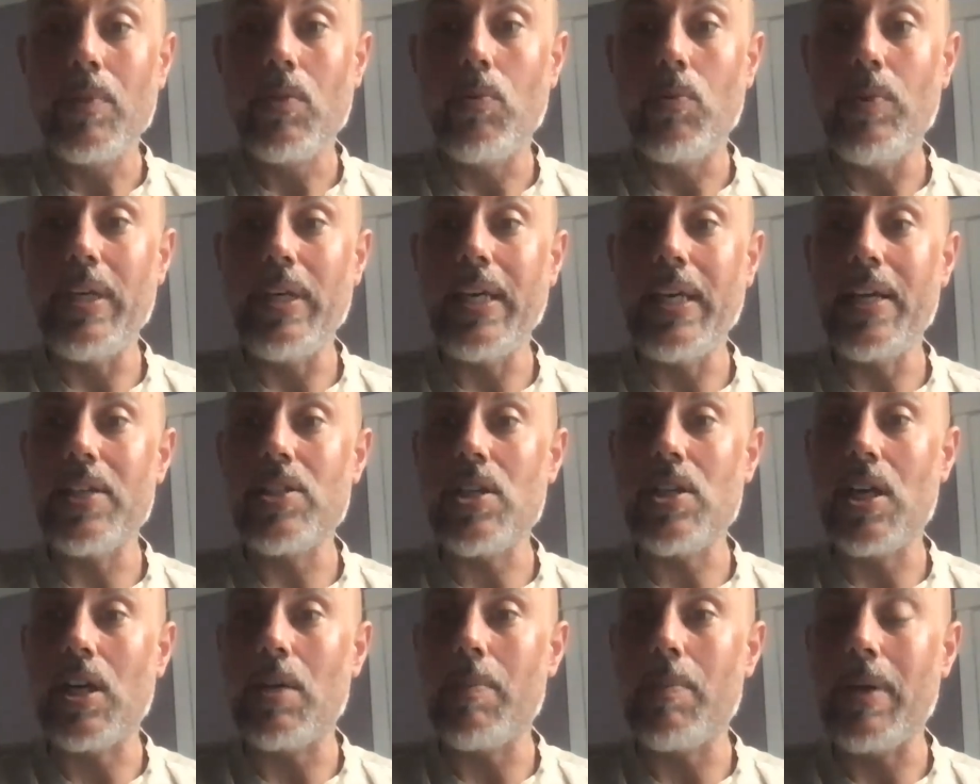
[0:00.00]
we can't
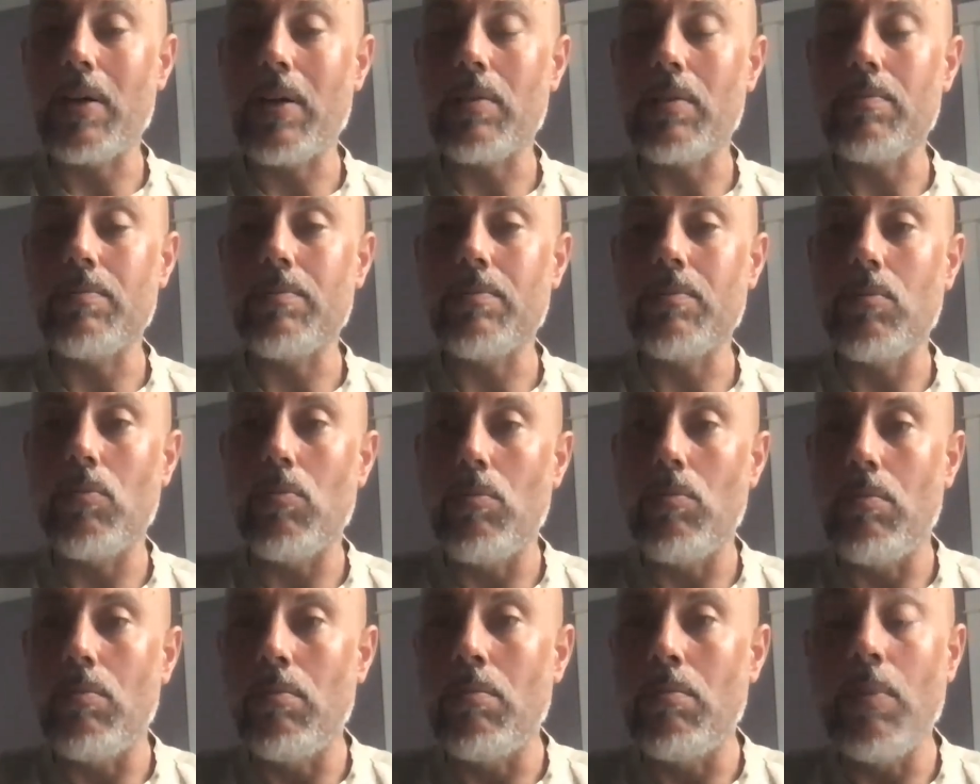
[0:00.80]
talk about
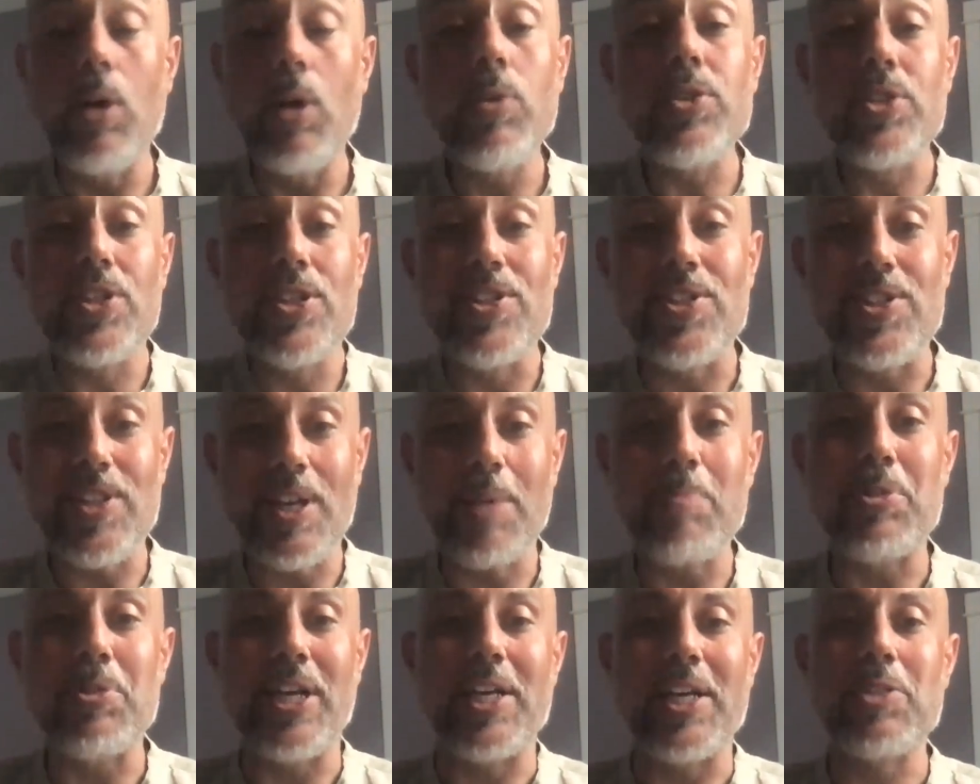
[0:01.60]
most
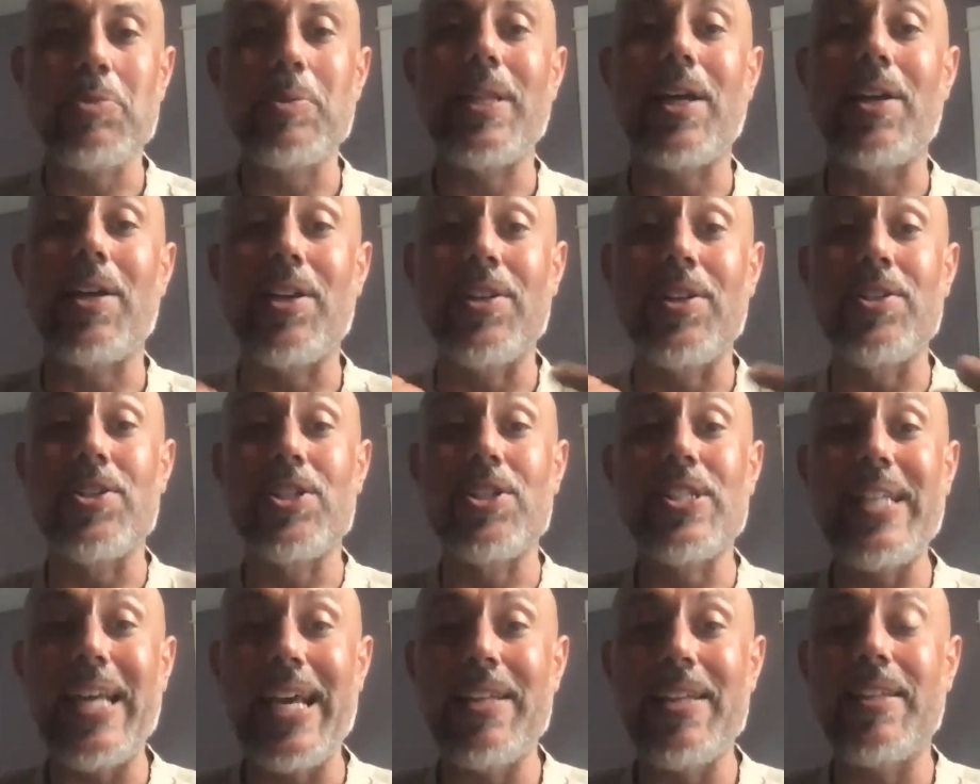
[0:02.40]
subjects without
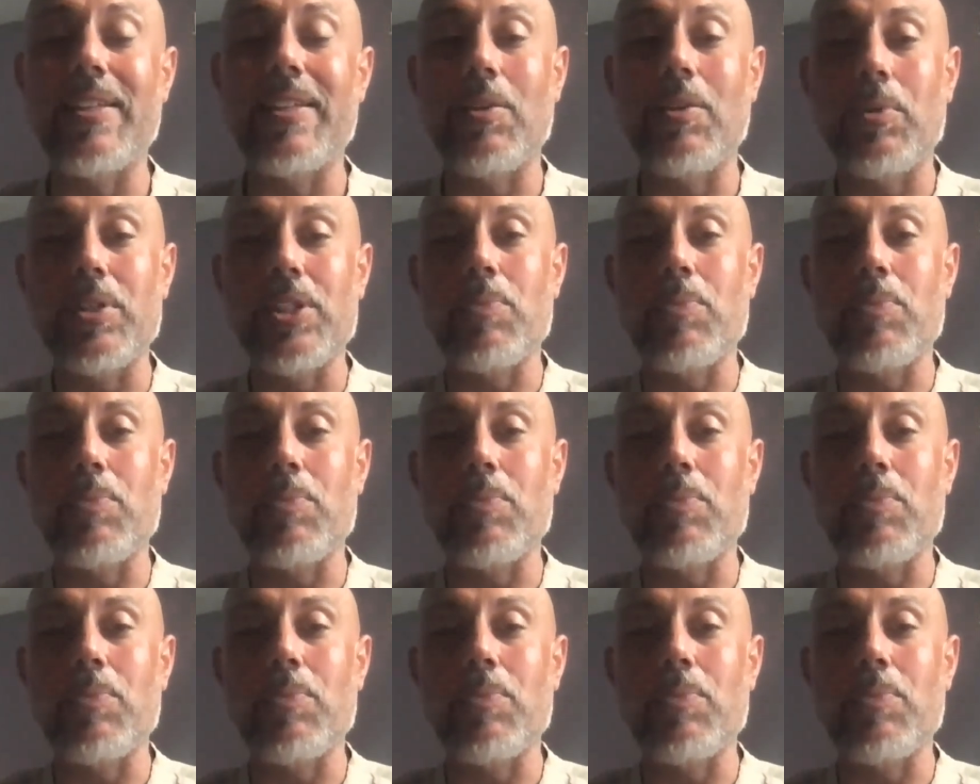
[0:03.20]
understanding that what's